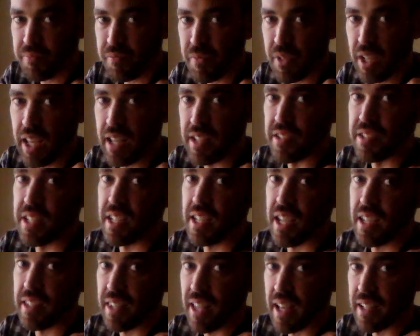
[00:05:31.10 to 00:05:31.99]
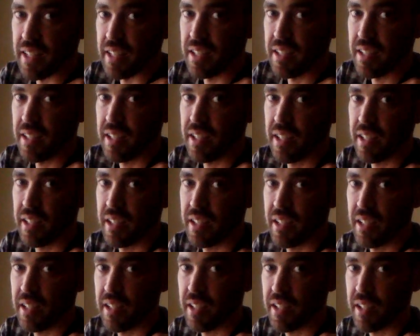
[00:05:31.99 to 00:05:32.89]
and digging that in.
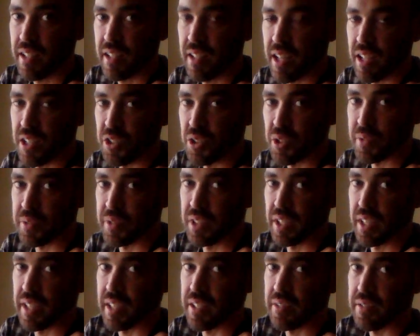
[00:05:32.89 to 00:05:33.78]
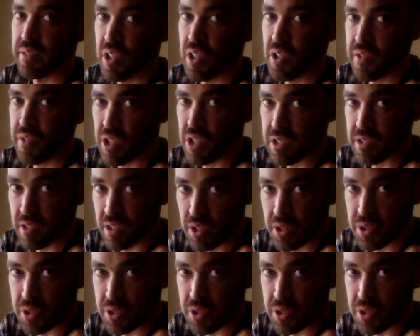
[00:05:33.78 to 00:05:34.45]
And you're often like very, very slow